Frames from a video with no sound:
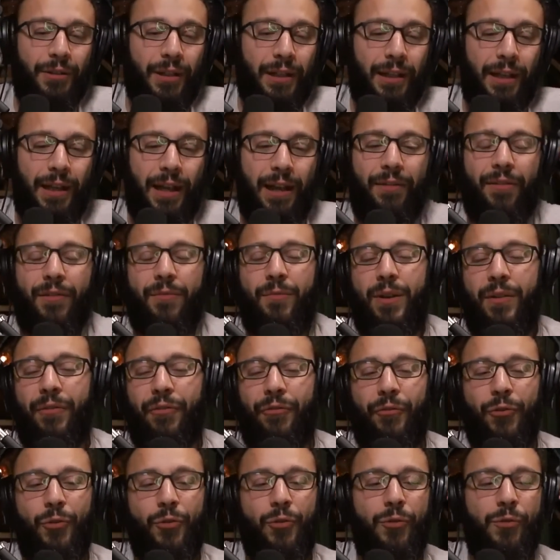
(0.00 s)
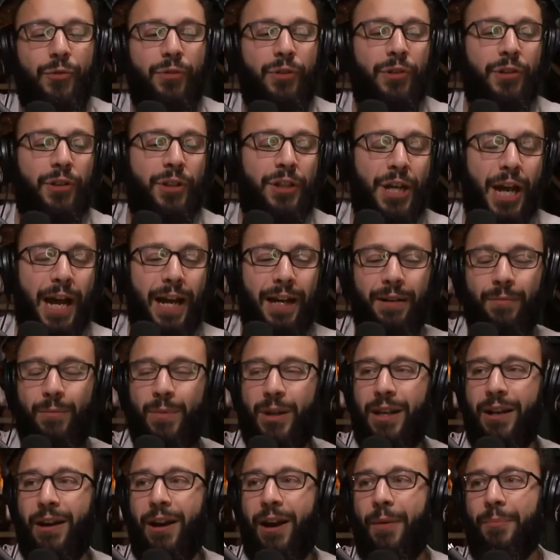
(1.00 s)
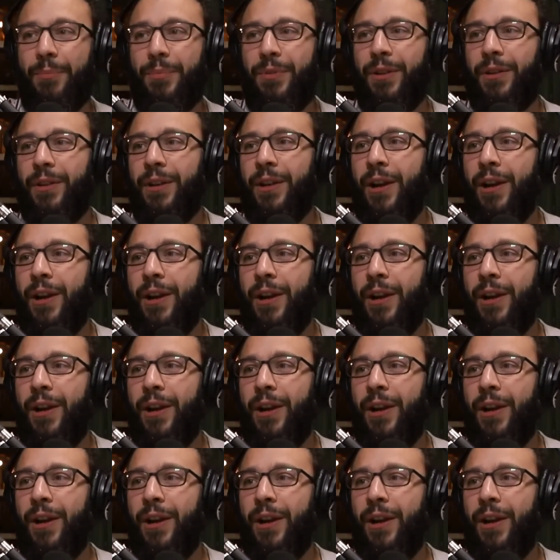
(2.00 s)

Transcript: they're giving me food, chatting me up.